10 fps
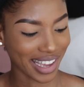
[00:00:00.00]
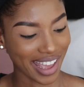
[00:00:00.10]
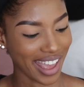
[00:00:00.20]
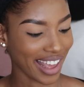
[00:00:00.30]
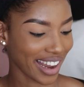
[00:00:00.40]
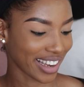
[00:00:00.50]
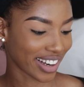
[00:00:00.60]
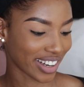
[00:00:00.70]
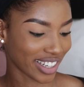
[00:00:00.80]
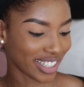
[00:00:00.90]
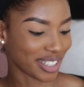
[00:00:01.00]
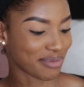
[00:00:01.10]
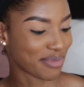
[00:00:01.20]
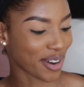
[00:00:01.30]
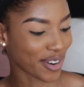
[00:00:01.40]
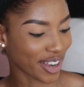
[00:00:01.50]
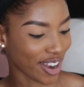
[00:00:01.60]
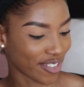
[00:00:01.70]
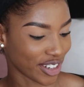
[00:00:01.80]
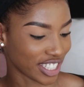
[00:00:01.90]
LA Girl Pro
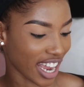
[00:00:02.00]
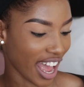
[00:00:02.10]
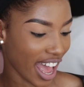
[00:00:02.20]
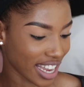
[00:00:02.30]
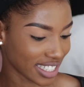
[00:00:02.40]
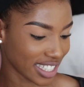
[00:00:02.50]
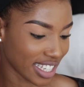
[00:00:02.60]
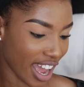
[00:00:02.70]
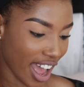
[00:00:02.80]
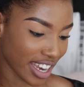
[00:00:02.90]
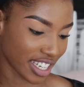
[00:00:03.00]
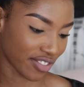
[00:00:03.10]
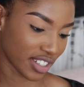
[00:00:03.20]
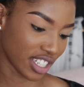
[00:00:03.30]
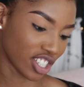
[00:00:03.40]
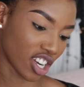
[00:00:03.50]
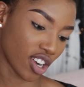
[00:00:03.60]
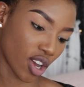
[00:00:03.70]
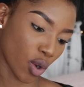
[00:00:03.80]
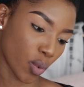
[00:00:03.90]
Coverage High D High Definition
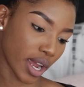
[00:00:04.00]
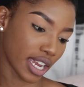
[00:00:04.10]
Long Wear